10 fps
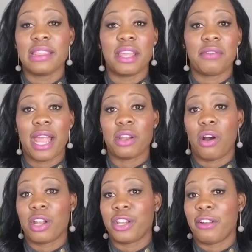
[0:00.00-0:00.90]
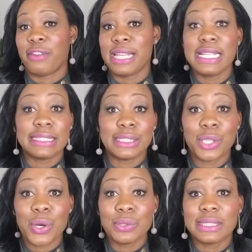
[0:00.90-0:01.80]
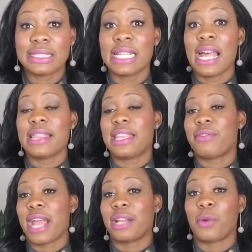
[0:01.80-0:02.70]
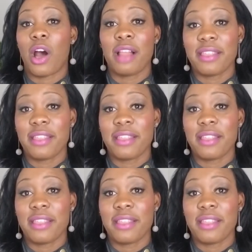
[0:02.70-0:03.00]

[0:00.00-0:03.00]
they write all your release notes, they write up all